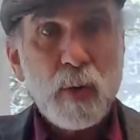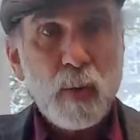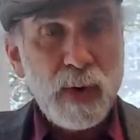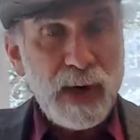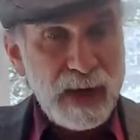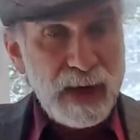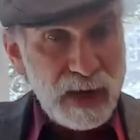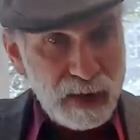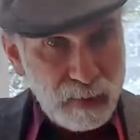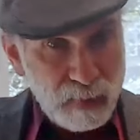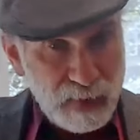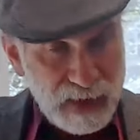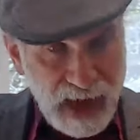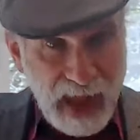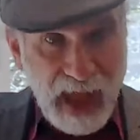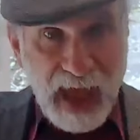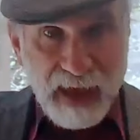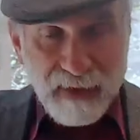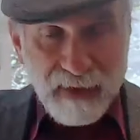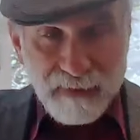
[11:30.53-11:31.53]
we we
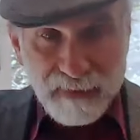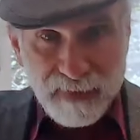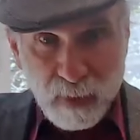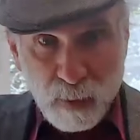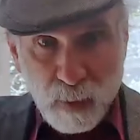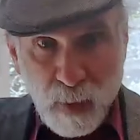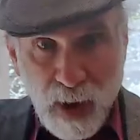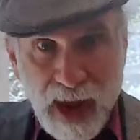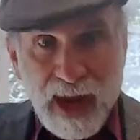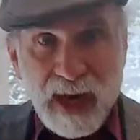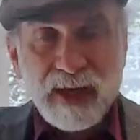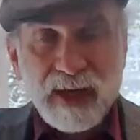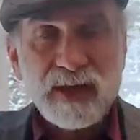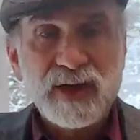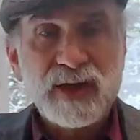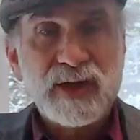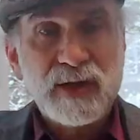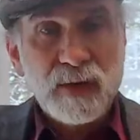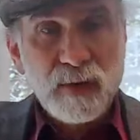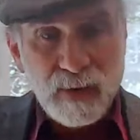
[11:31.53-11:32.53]
have the
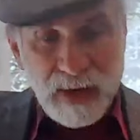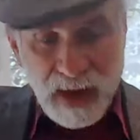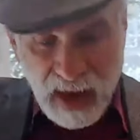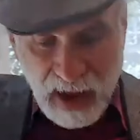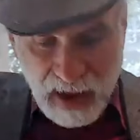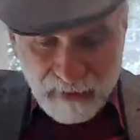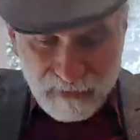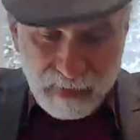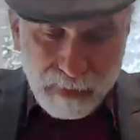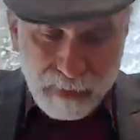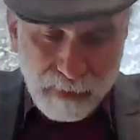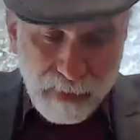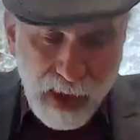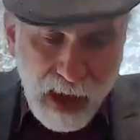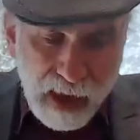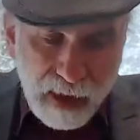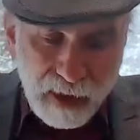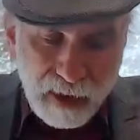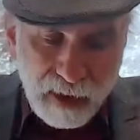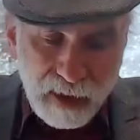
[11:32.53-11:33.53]
weights, we have the
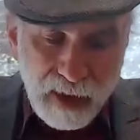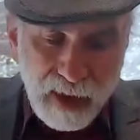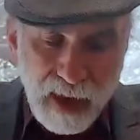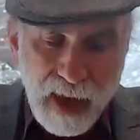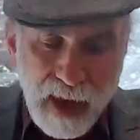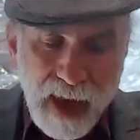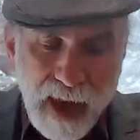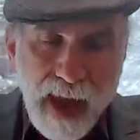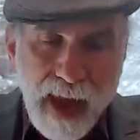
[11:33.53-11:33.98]
model,